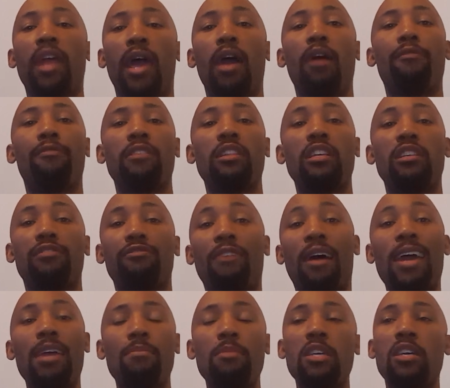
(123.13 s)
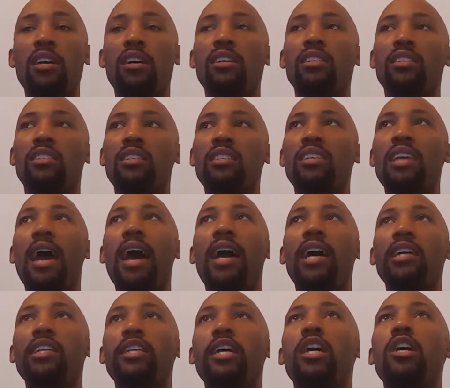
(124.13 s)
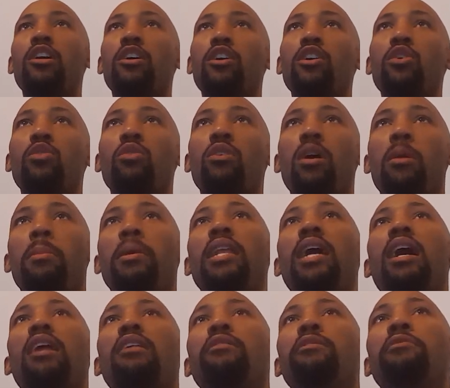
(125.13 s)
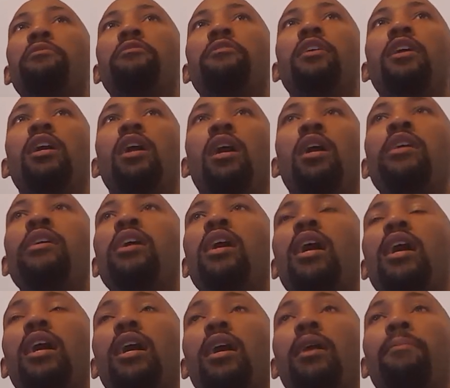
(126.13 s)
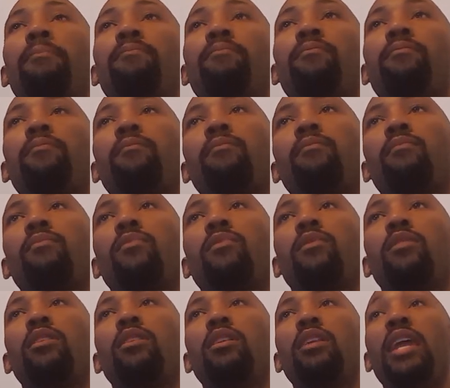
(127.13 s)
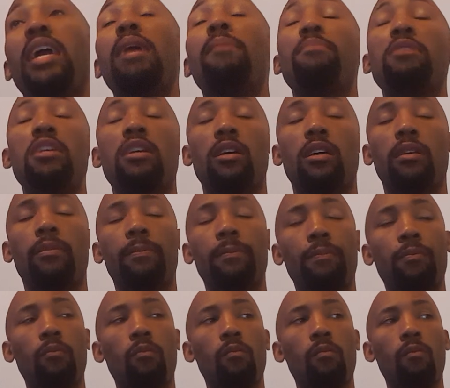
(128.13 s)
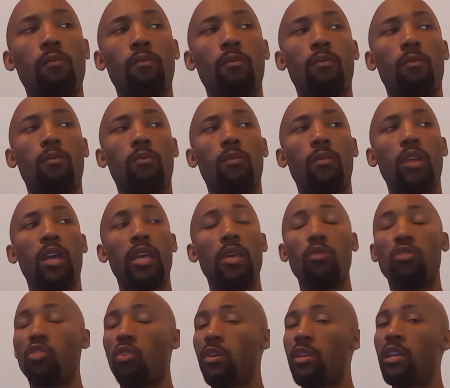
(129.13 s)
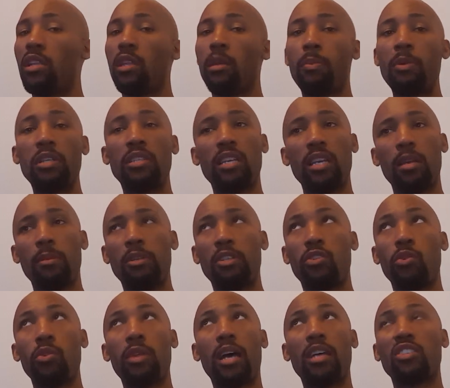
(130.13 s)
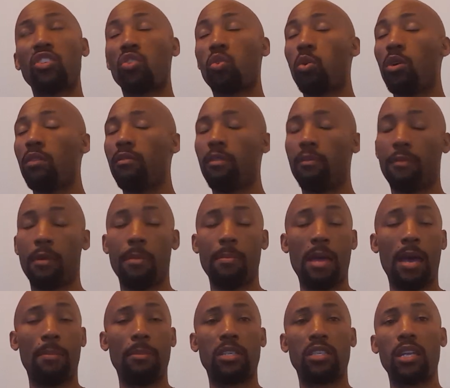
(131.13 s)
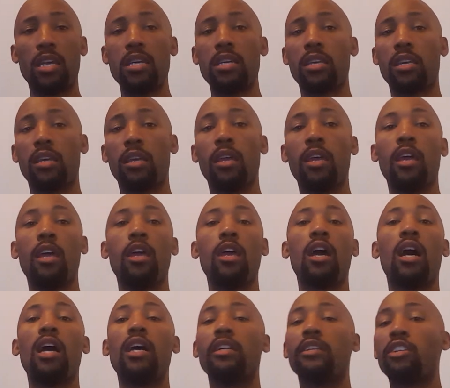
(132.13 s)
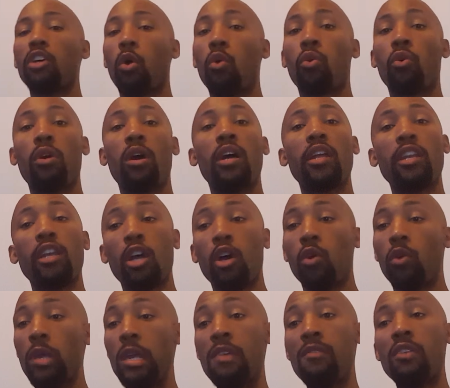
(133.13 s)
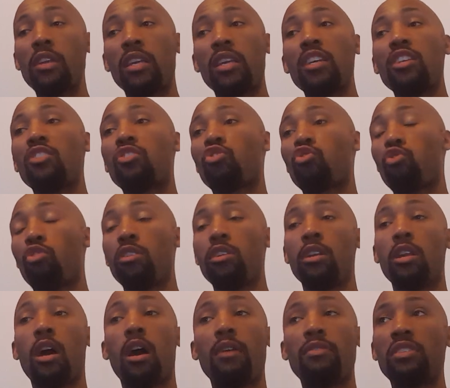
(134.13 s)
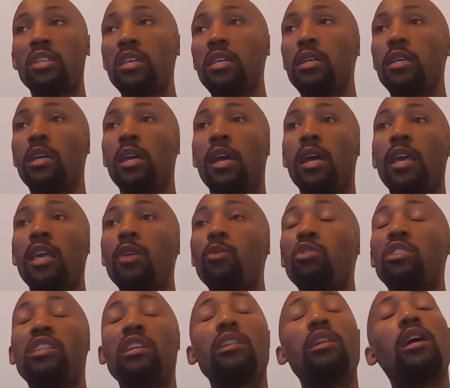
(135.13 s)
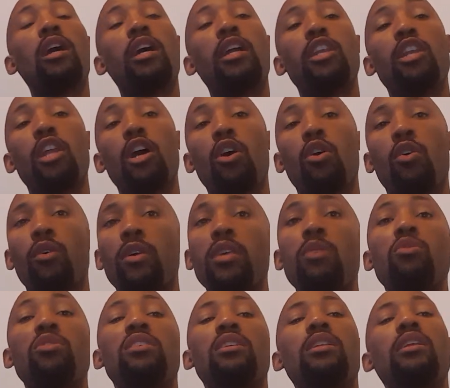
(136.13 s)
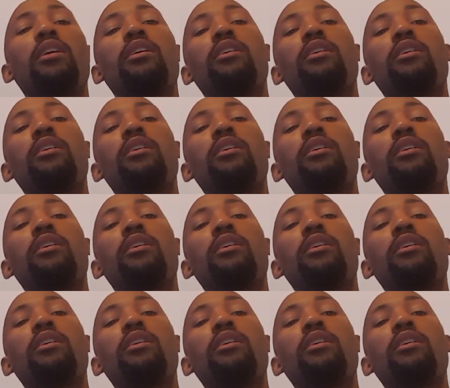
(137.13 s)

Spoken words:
down for this fight because this guy, Indongo, coming out of Namibia, he was on the Olympic team in 2012, if I'm not mistaken, a total unknown. Even against Troyanovsky, he was still an unknown. He was